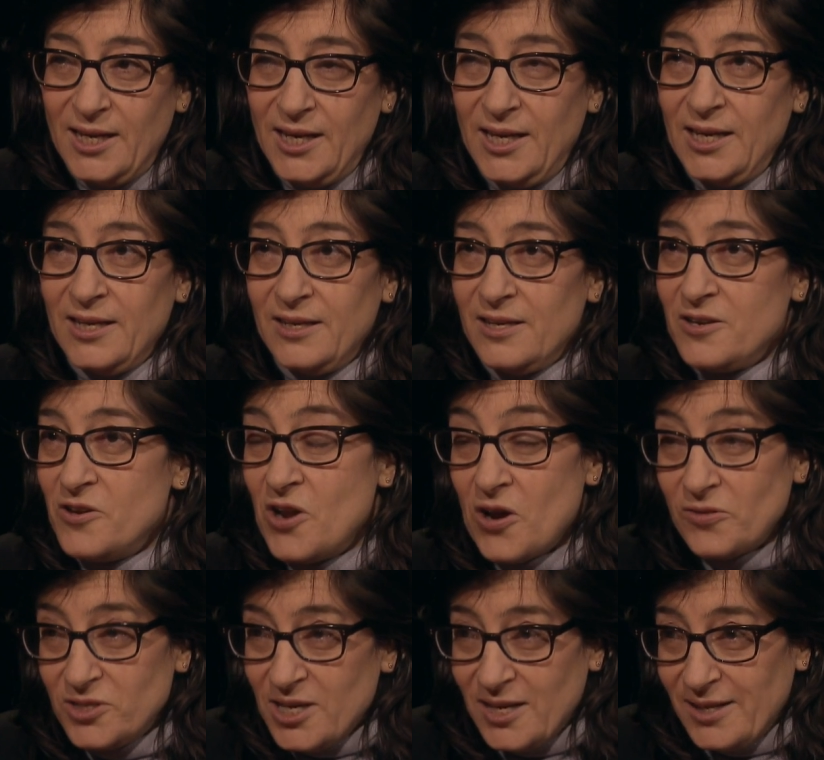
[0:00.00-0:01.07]
in
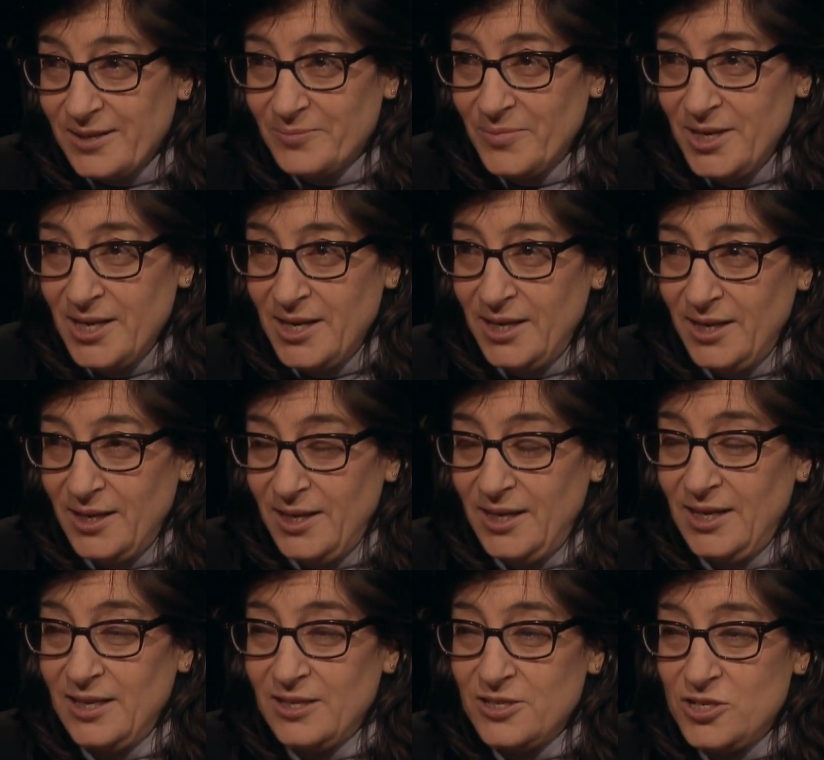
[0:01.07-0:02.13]
no time
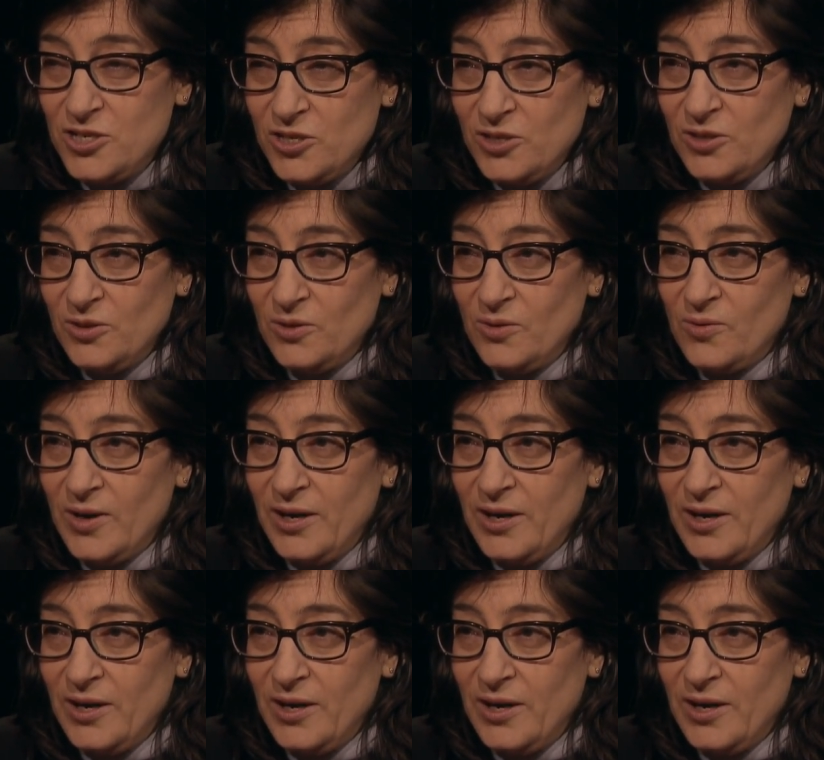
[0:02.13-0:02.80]
into